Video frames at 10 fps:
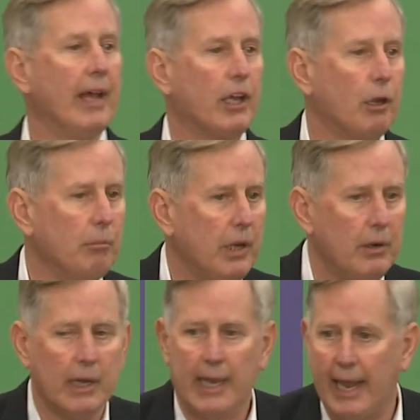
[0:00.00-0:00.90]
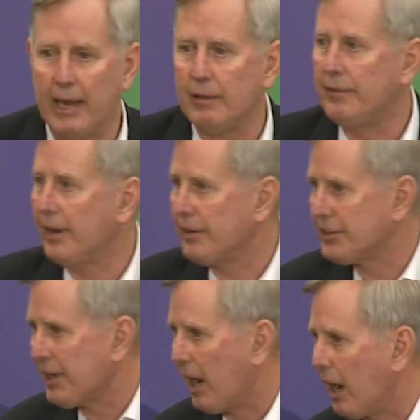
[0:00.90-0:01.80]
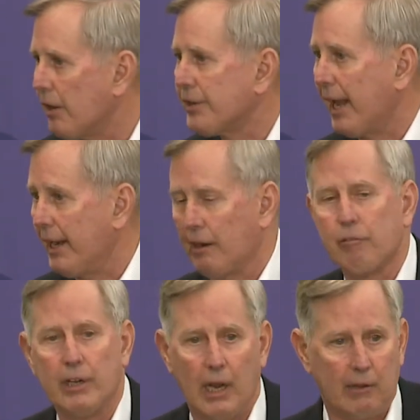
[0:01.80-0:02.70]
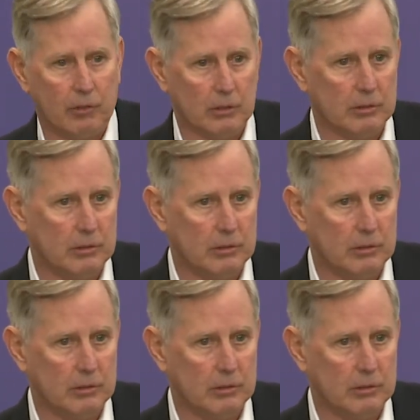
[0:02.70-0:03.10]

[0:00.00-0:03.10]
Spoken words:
they communicated their desires at every level.